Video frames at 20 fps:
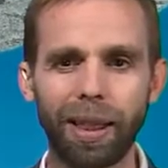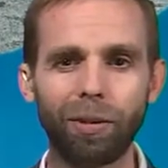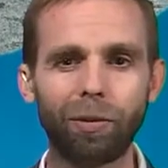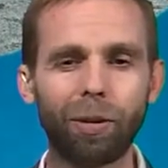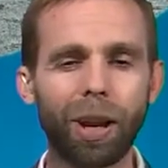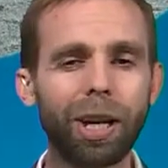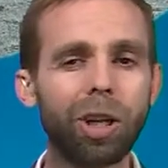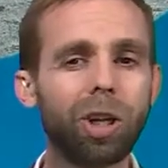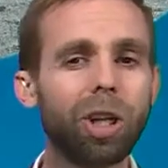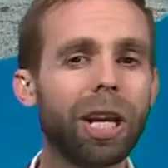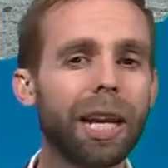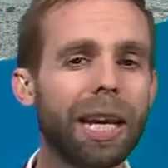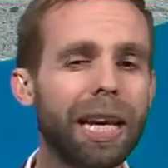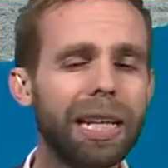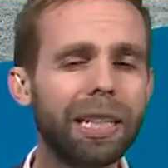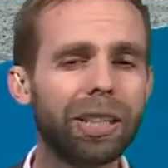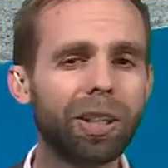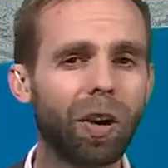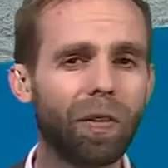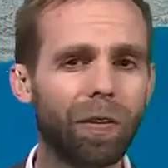That rain should
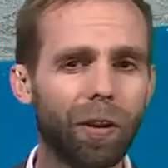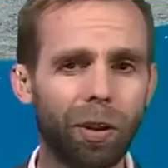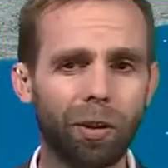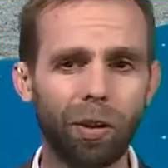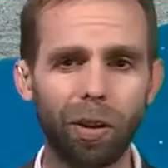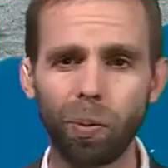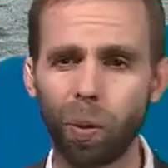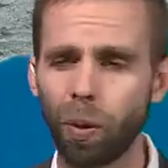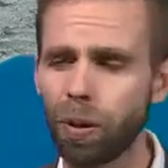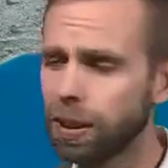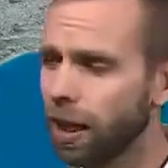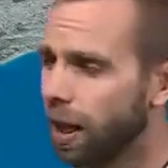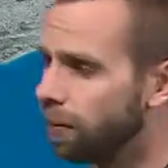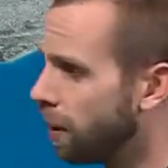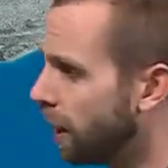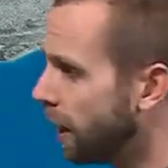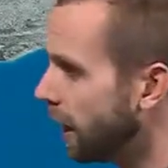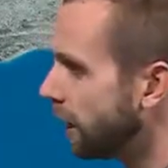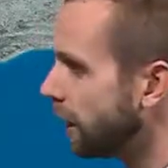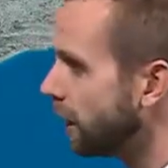ease off through the morning
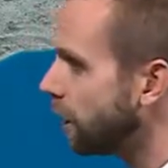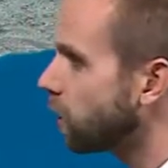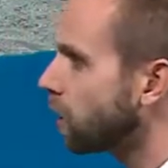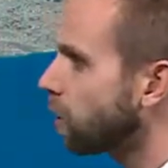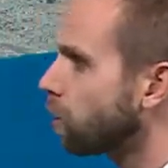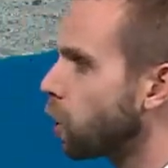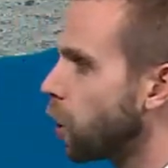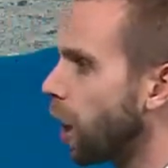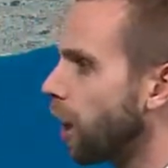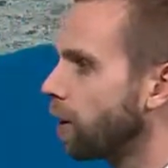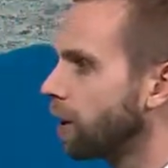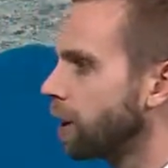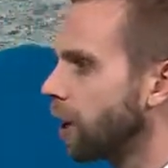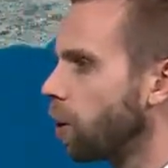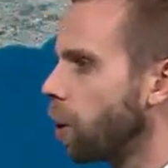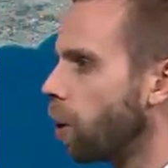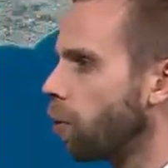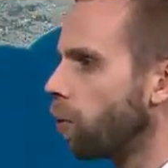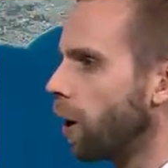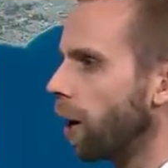time. Still some showers,
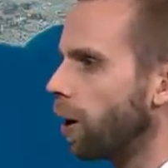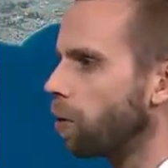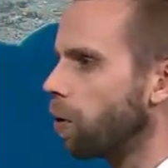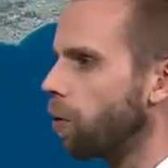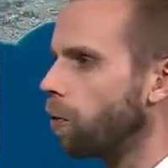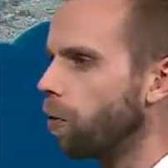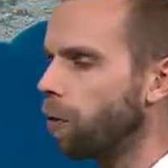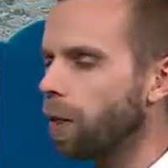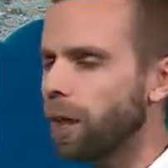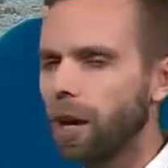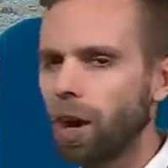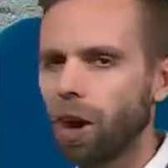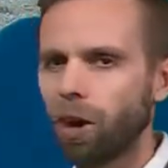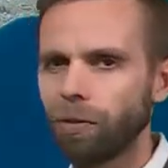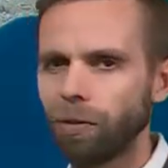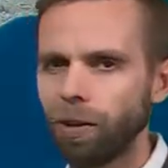though, around for the